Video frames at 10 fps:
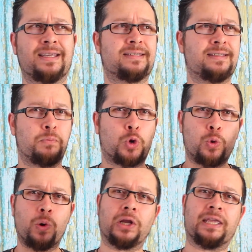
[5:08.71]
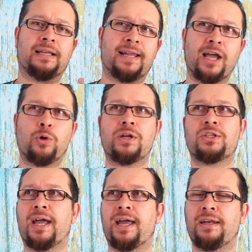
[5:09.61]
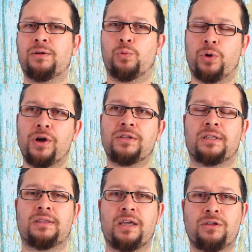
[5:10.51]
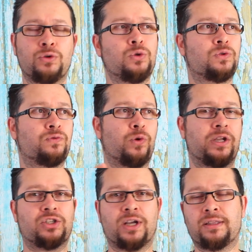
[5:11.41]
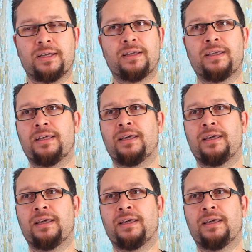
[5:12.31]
There's some quirky language and words that they use for each other,